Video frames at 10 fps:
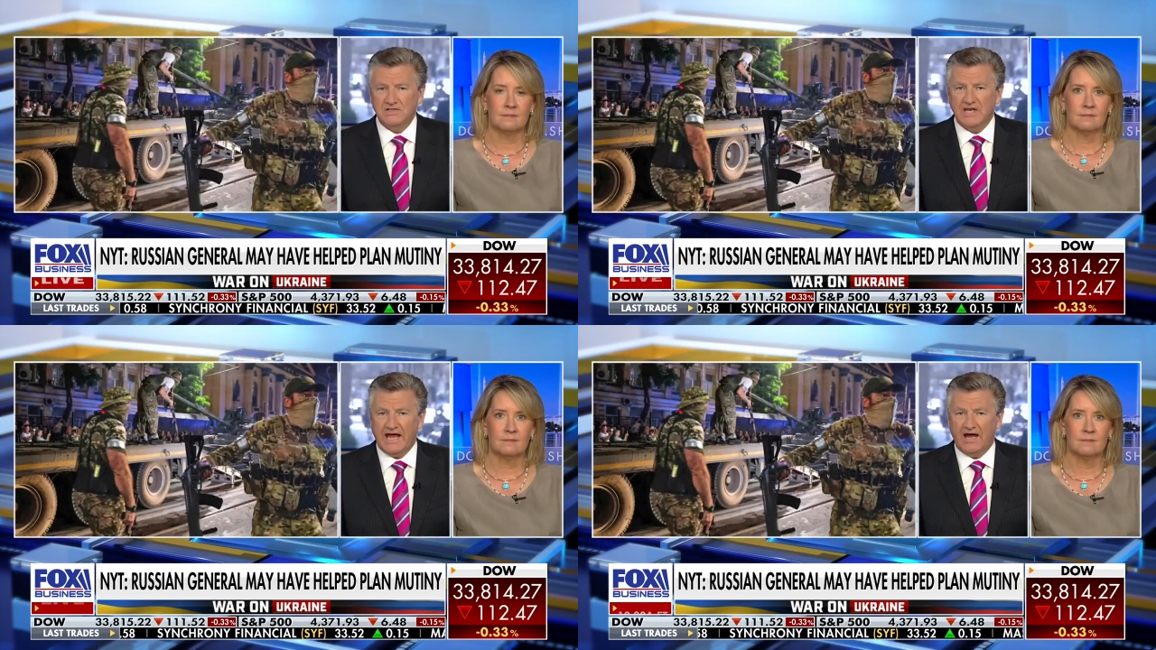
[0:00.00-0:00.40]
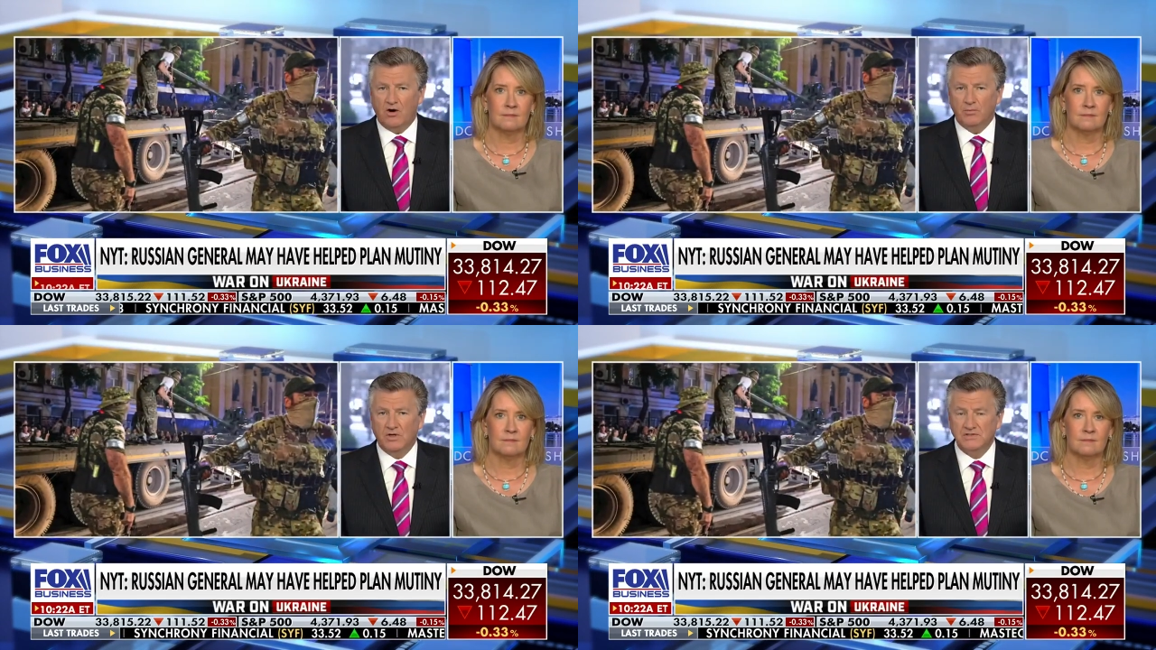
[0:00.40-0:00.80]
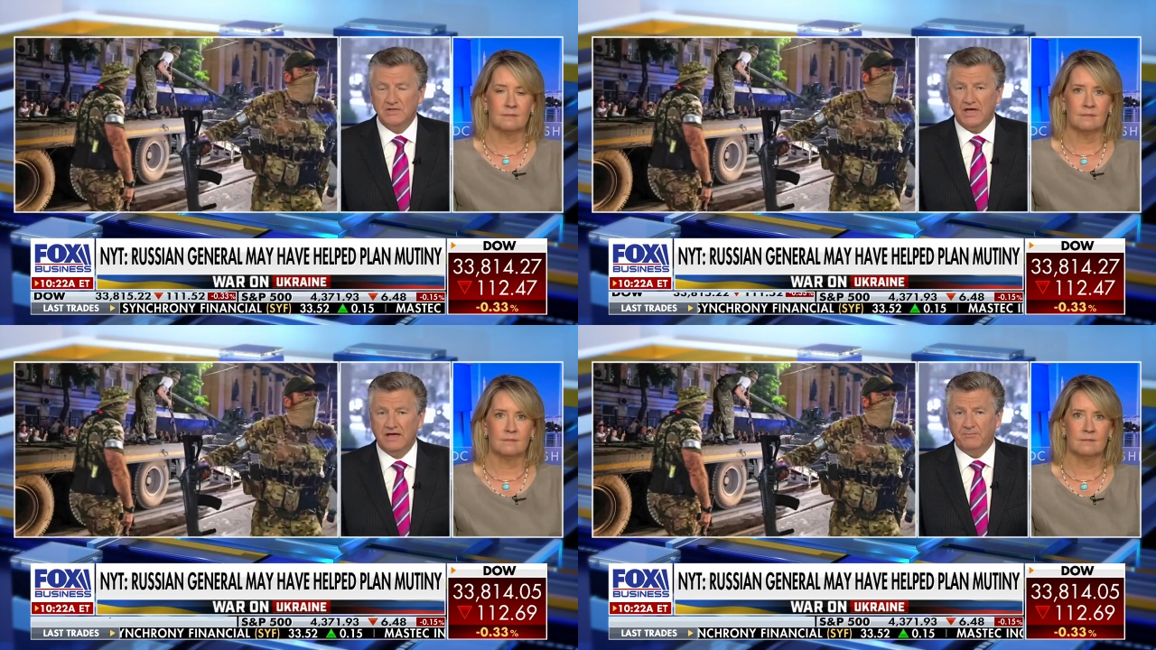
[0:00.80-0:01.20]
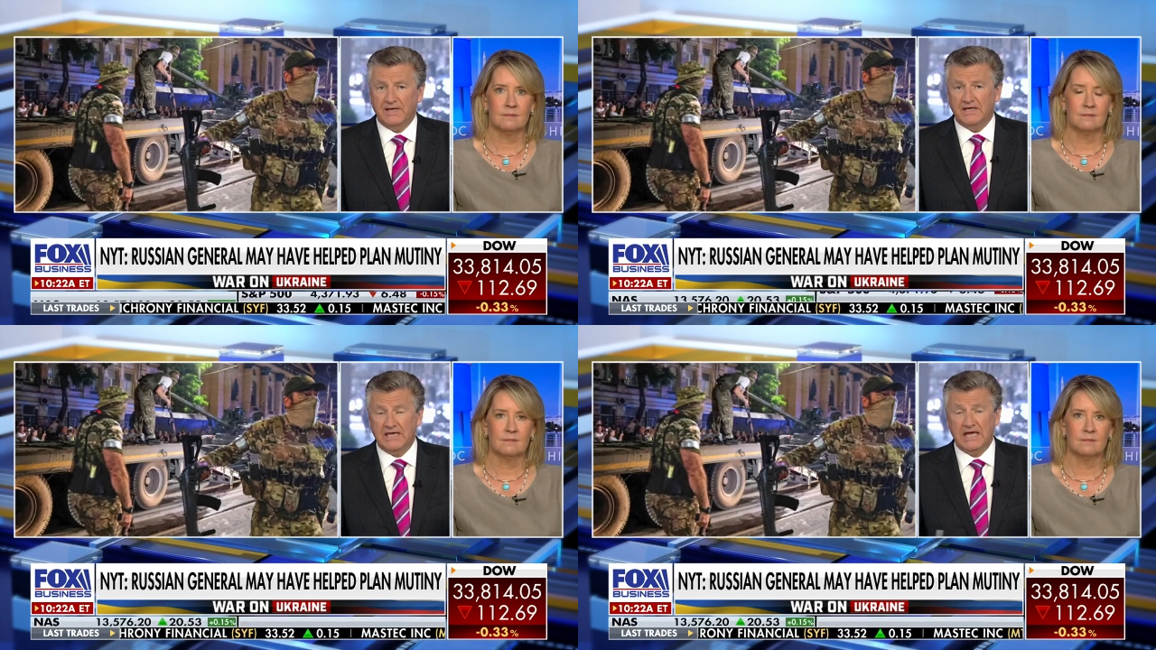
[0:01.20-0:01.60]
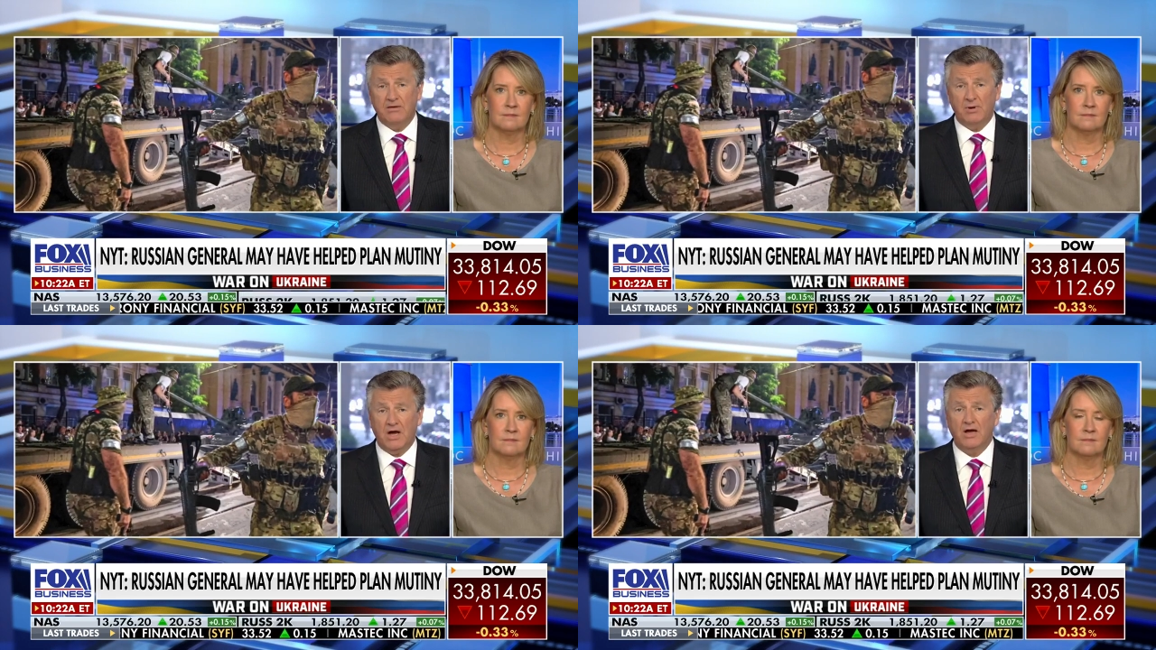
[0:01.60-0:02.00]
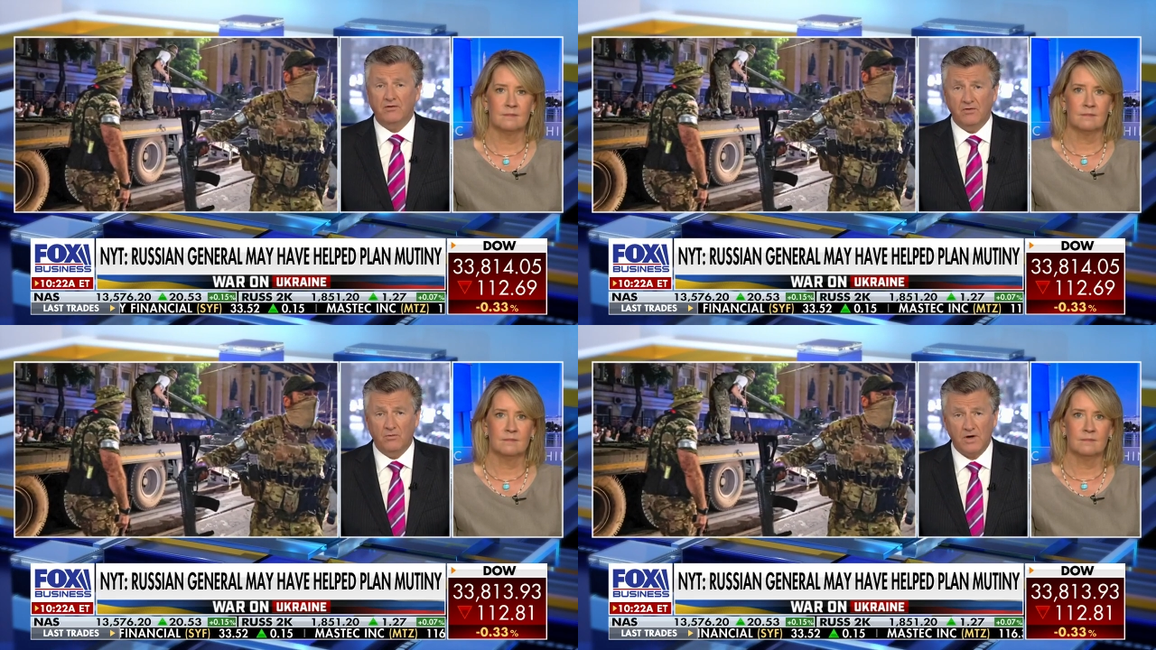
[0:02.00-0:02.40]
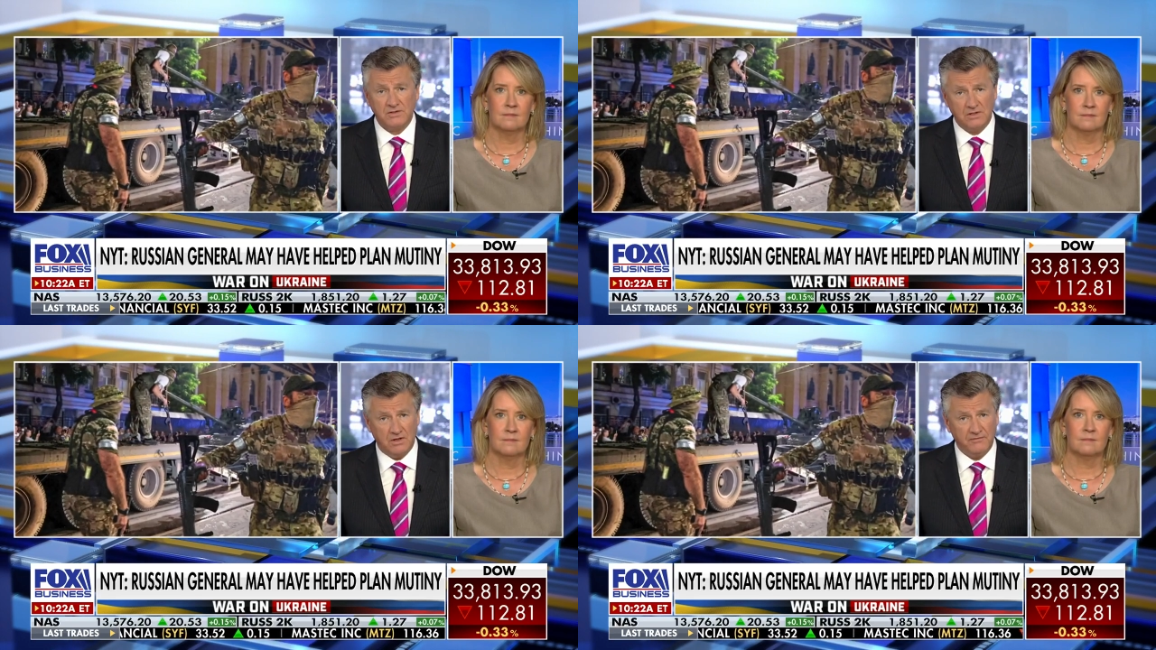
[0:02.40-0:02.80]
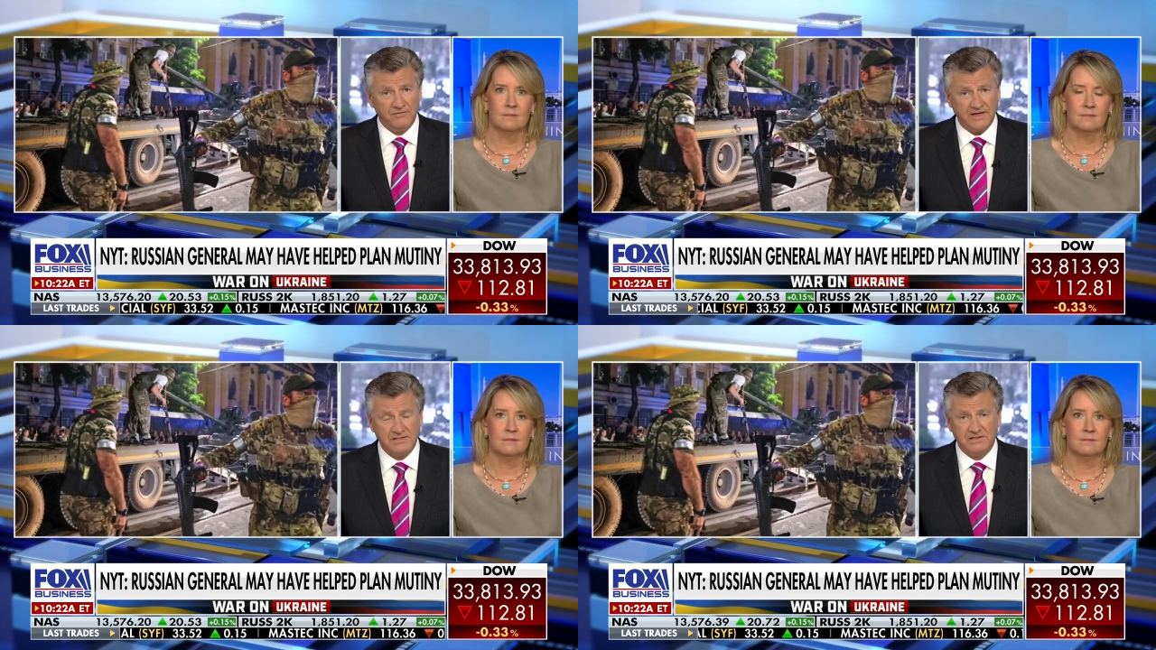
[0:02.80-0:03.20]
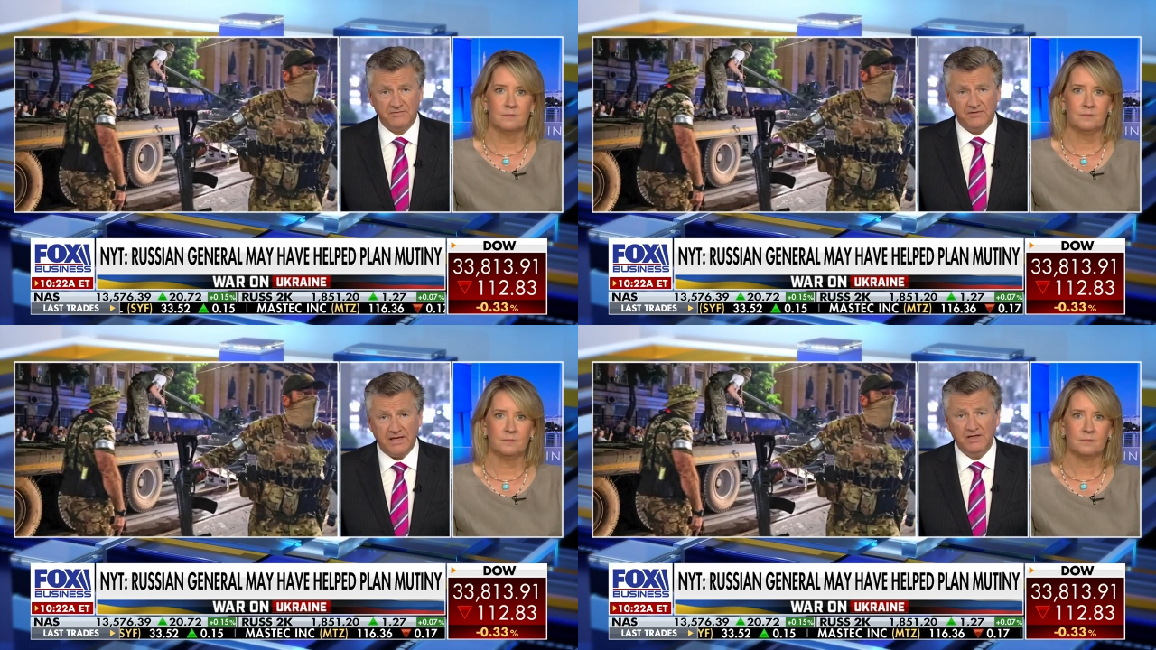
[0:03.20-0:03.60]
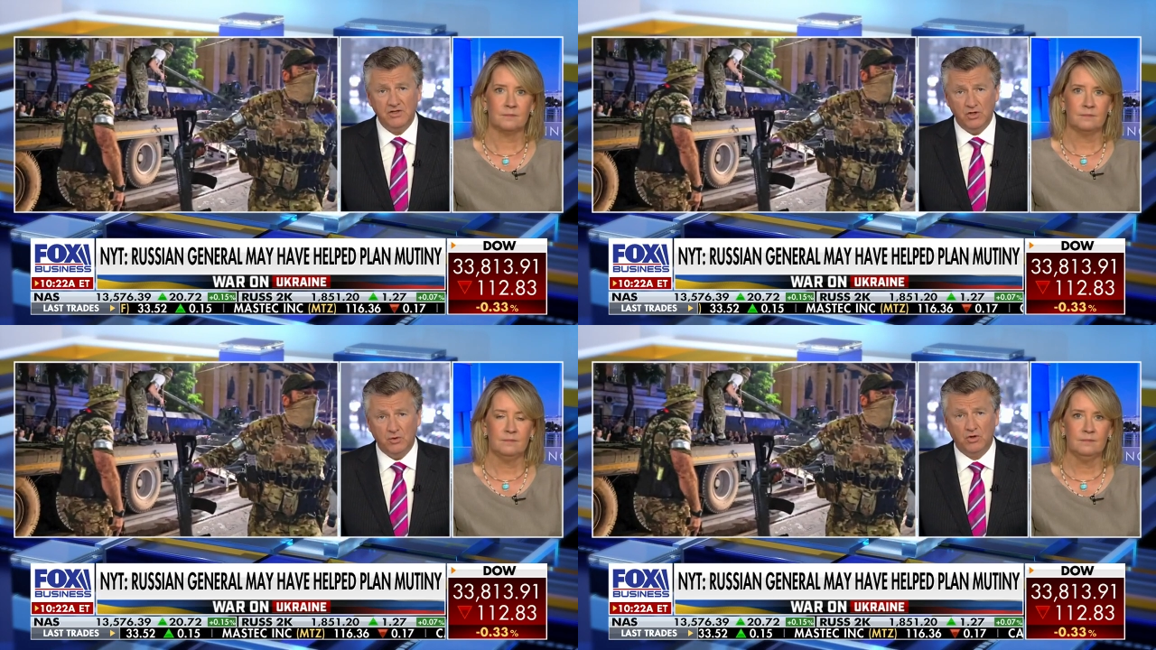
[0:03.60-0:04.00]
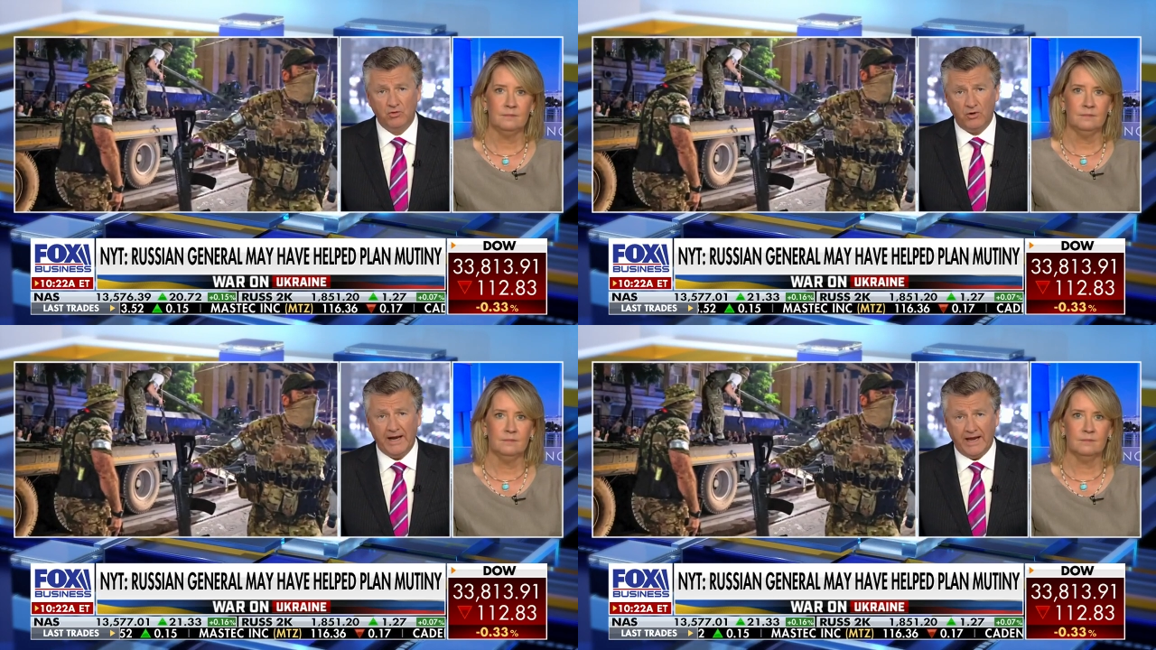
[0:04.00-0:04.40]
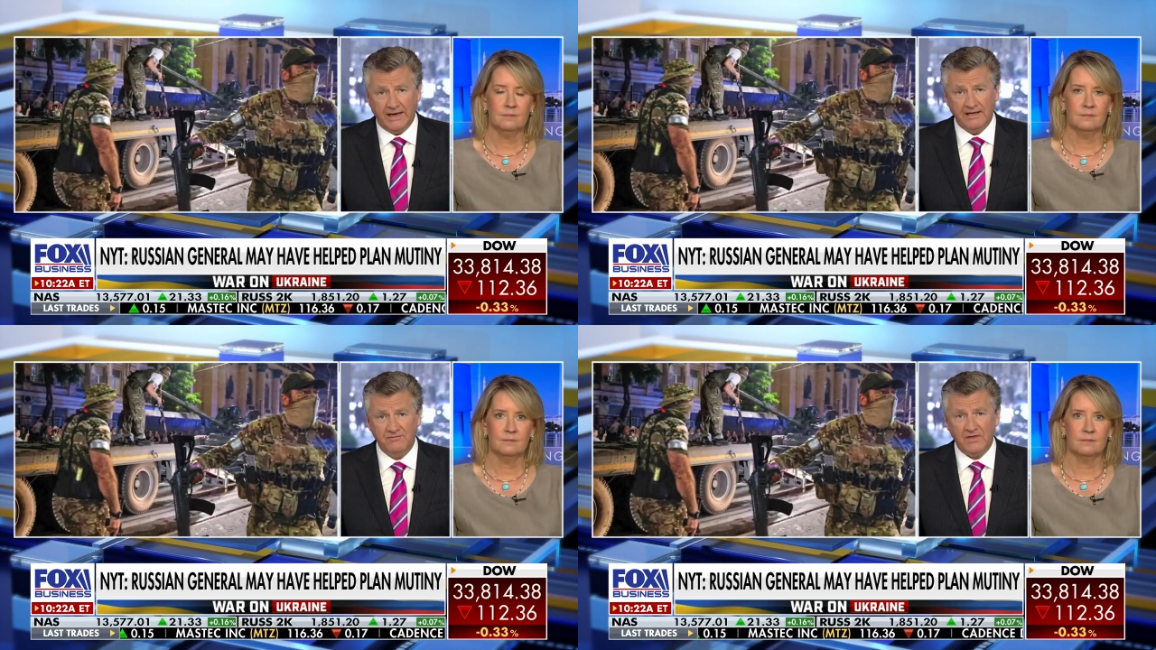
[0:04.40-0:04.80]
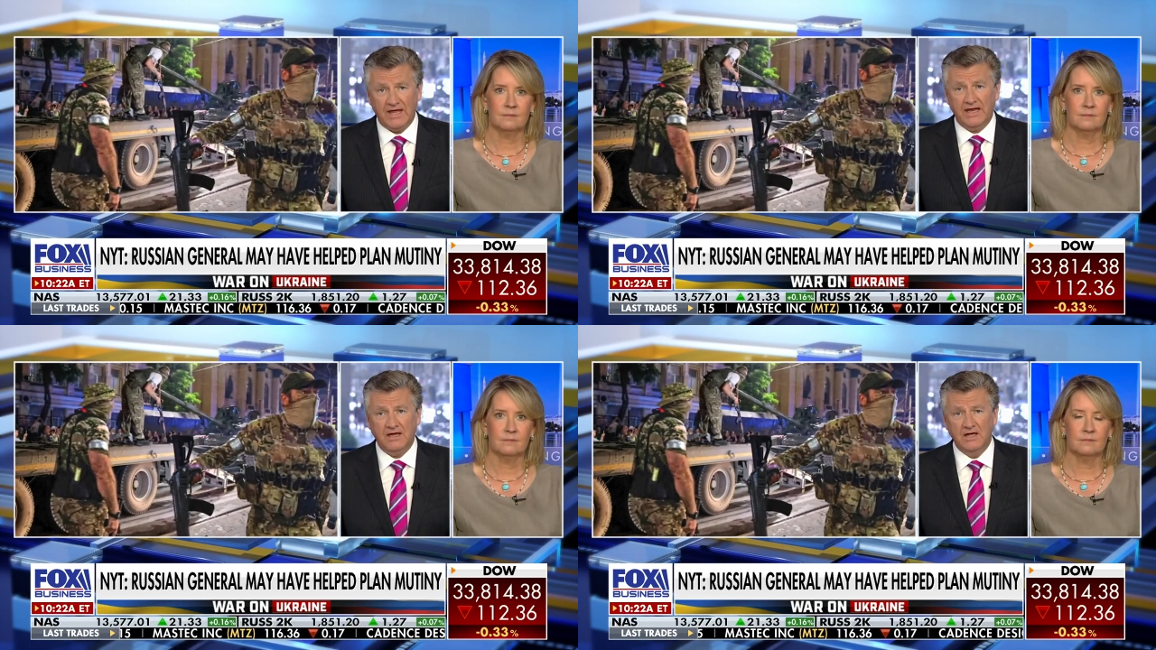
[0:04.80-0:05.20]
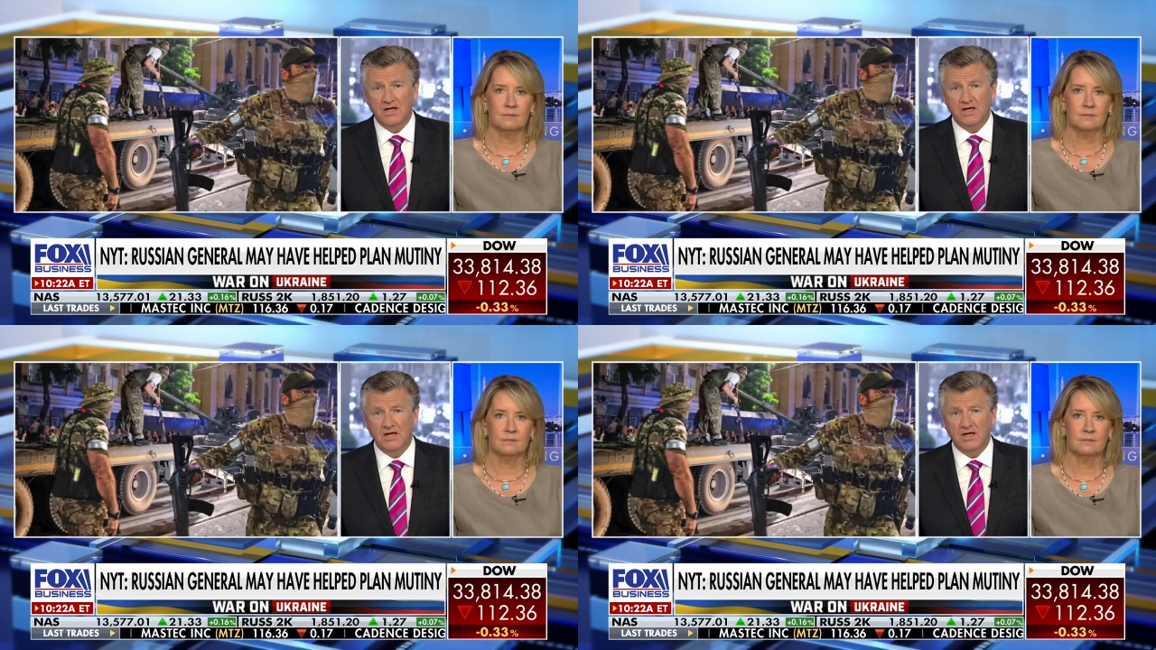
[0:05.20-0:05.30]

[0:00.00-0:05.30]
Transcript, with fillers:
Speaker 1: now, because they have been a key part of the Russian offensive in Ukraine, if they